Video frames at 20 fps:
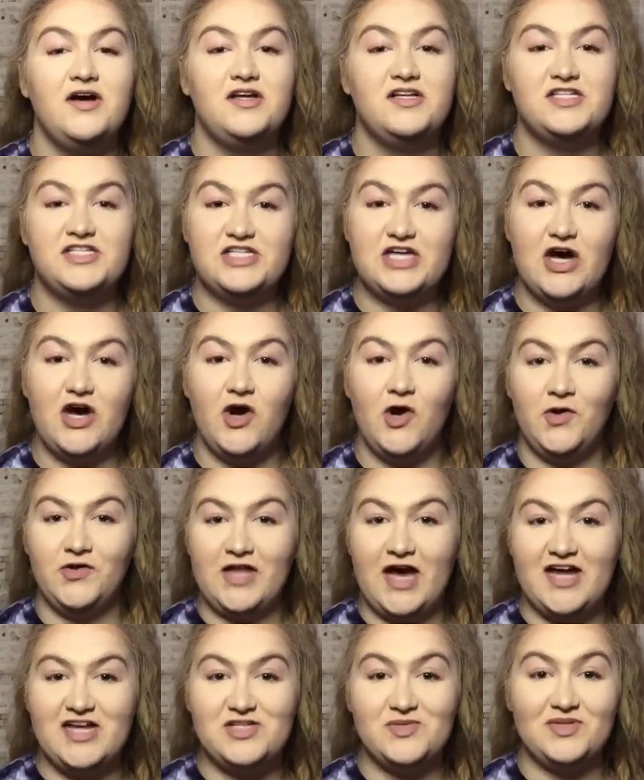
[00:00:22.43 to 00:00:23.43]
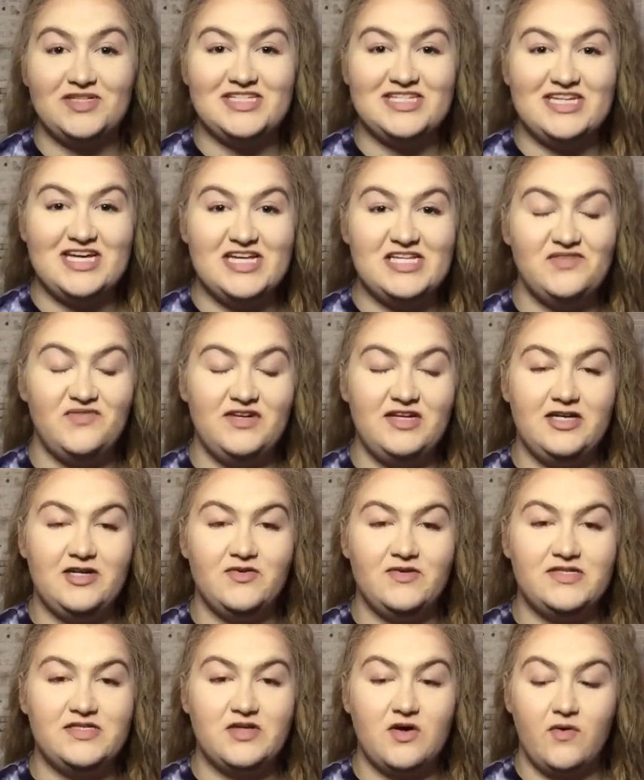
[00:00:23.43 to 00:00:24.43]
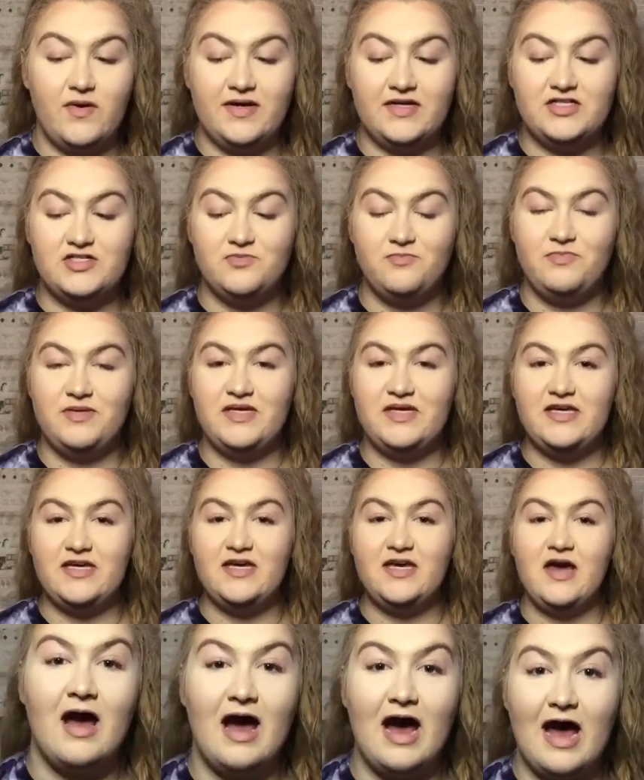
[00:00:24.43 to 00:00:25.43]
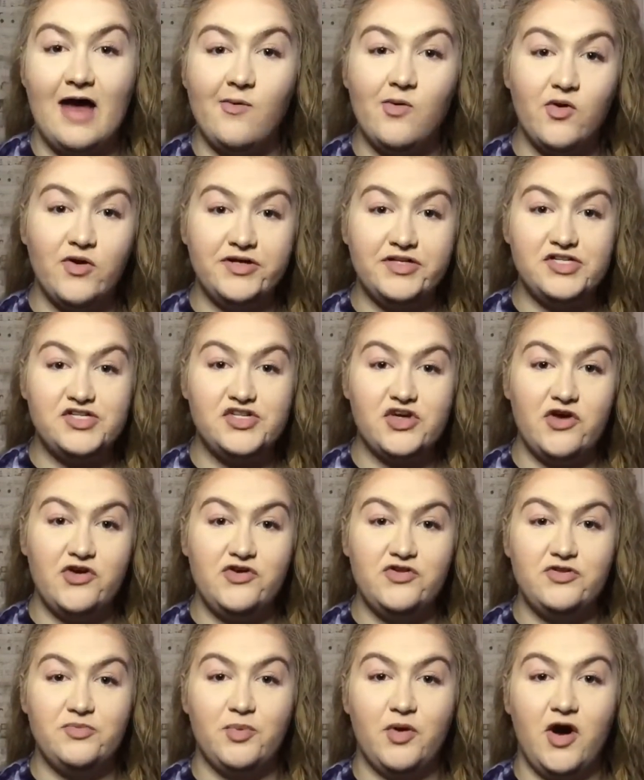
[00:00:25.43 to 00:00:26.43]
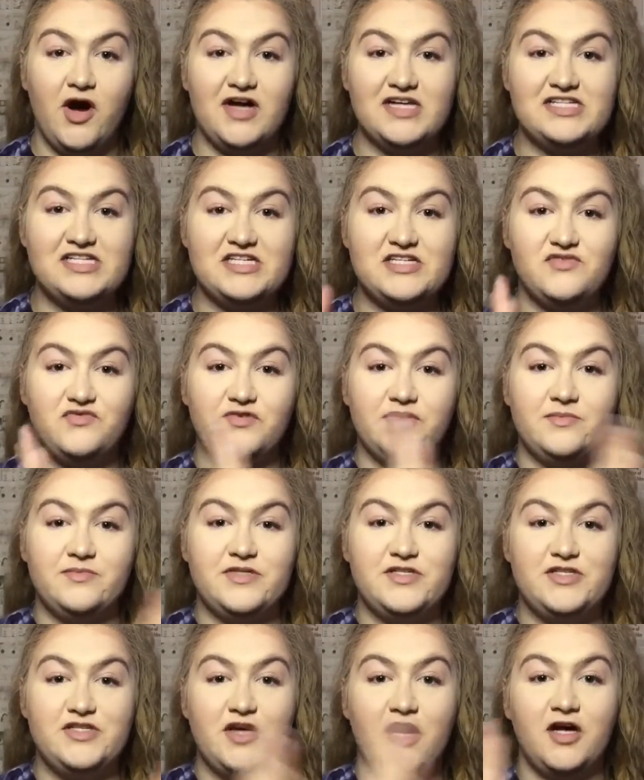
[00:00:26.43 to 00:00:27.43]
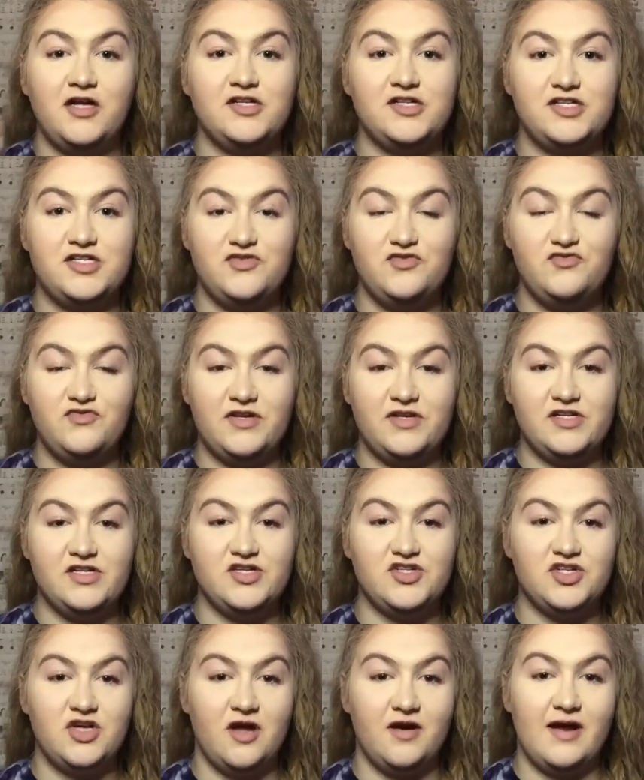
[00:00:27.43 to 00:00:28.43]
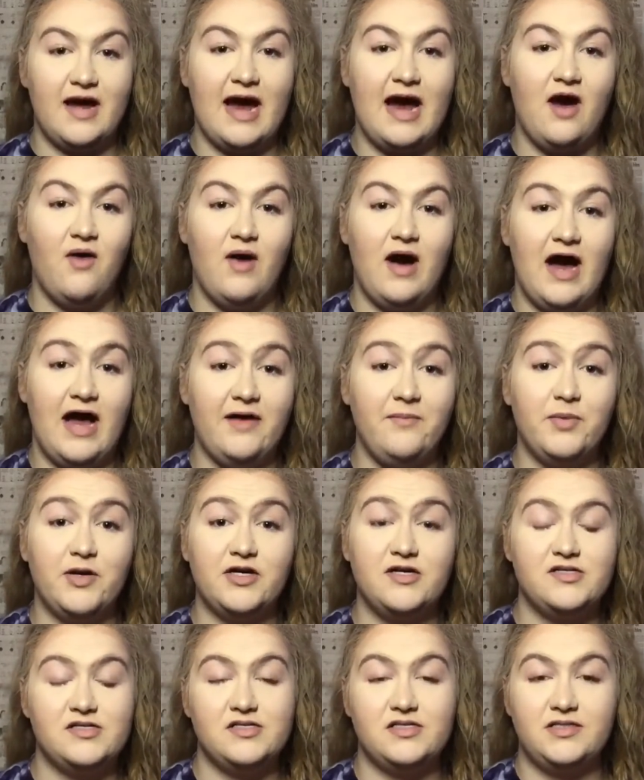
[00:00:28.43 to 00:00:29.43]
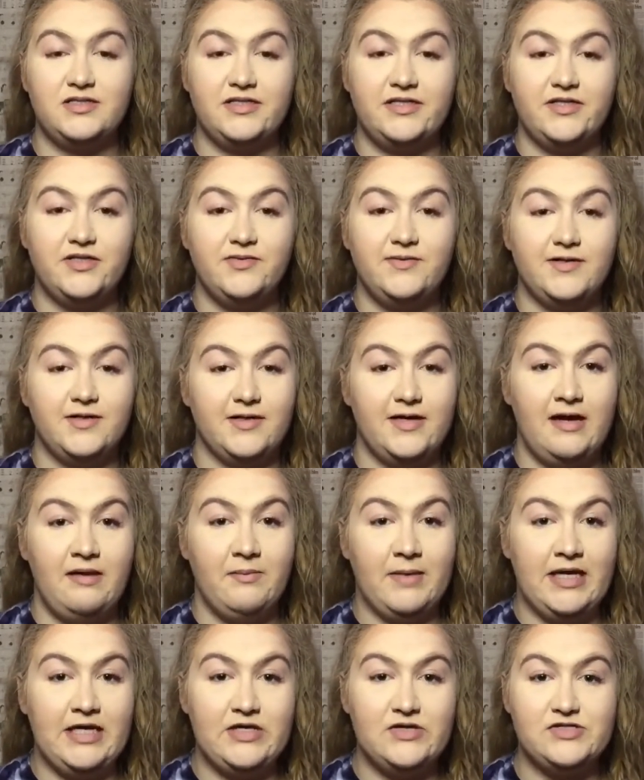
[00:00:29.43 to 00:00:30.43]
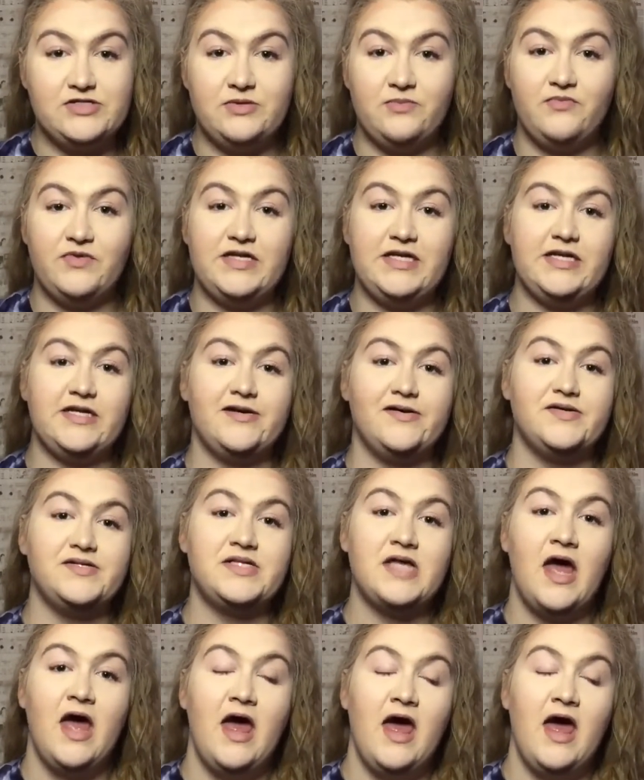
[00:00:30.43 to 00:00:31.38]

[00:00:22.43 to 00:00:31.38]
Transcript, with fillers: So that is what today's video is going to be. I'm going to show you the process from start to finish on how I personally create my YouTube videos.